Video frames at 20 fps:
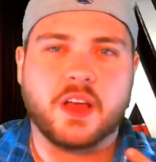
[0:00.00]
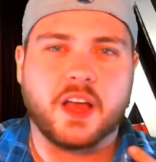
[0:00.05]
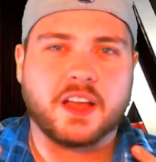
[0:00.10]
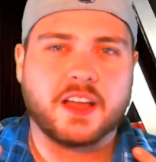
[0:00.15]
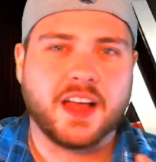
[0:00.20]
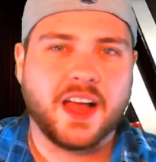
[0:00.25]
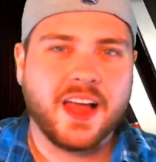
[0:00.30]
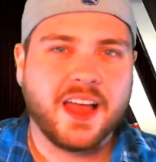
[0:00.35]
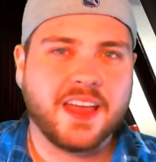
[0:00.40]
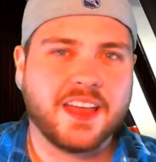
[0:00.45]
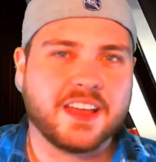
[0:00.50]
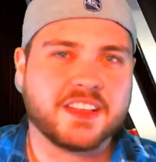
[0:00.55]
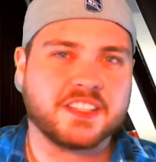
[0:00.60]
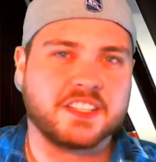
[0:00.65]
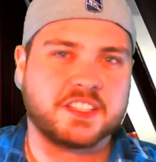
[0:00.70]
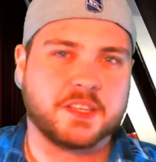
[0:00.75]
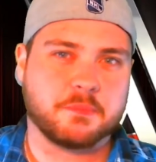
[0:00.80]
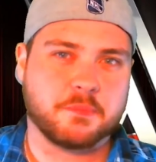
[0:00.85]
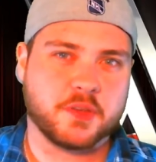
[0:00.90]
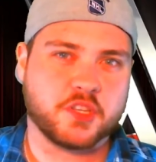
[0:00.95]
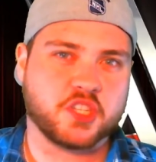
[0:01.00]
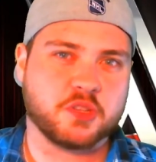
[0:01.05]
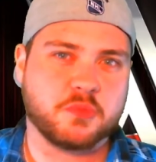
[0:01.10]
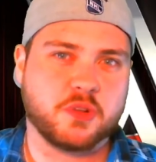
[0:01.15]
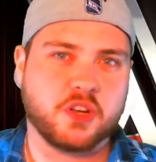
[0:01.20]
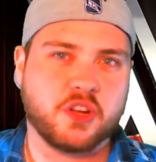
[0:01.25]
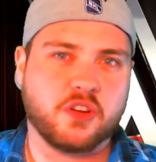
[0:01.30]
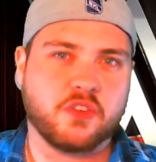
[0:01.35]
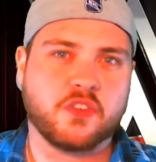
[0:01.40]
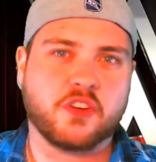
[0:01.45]
a guy hits a submission
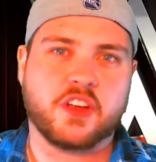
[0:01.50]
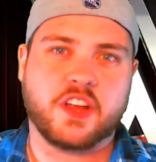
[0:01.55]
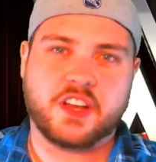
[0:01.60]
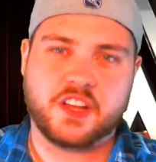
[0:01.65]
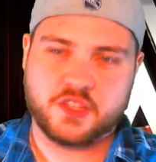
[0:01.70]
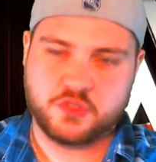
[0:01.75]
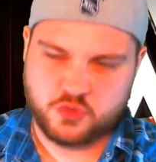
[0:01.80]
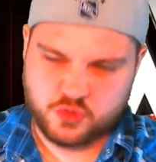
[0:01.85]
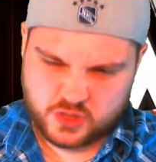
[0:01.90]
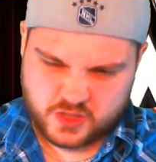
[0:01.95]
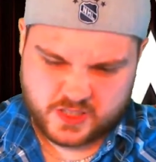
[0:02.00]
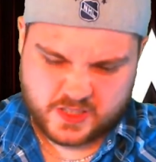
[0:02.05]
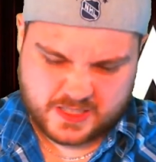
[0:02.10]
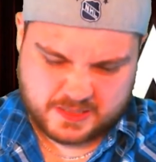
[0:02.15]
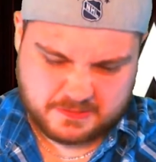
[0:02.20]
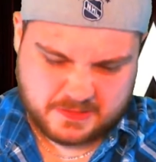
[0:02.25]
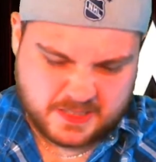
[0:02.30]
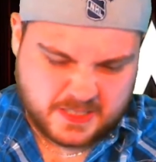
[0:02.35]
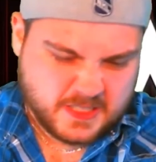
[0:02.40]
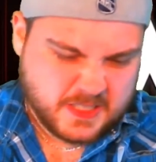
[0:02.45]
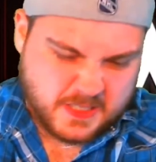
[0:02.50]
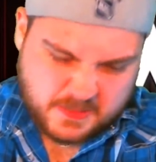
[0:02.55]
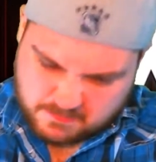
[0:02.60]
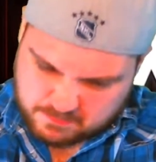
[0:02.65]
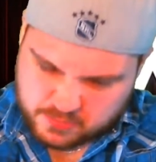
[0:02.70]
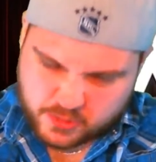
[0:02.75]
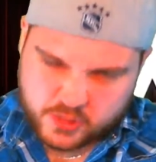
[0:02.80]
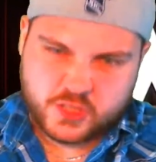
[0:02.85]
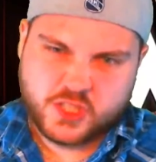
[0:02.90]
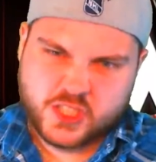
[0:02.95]
maneuver and he's really
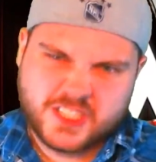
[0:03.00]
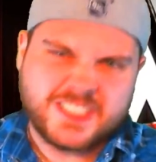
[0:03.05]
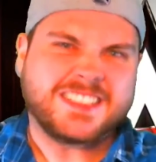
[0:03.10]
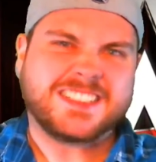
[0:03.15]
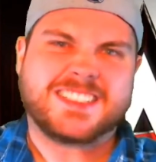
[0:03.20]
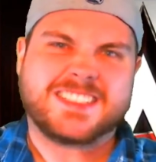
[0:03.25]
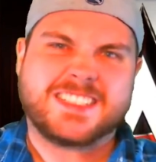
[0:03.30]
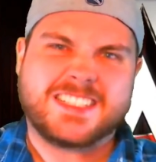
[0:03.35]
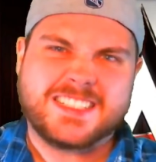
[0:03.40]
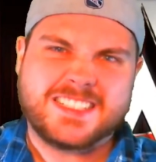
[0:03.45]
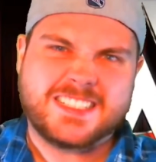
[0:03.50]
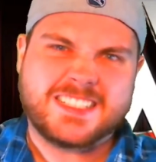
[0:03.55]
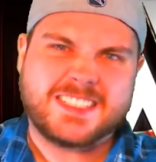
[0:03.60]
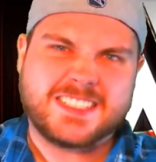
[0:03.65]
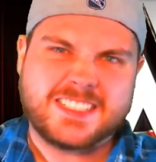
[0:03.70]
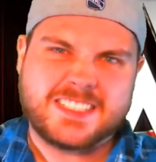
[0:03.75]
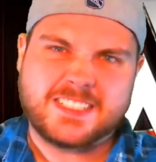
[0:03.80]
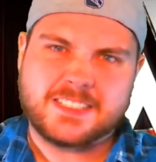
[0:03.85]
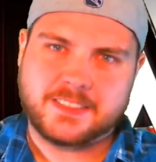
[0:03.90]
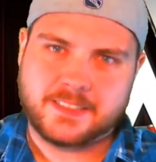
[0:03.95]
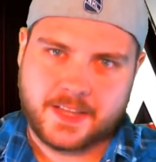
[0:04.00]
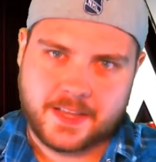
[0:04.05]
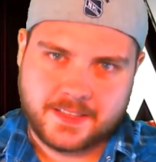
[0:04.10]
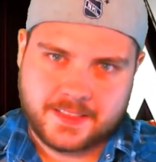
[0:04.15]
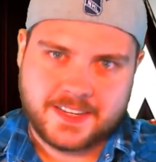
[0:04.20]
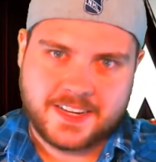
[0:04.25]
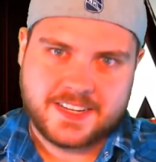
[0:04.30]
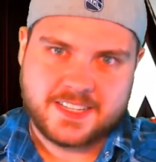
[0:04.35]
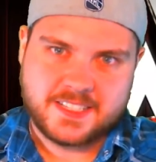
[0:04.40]
pushing and getting in there and the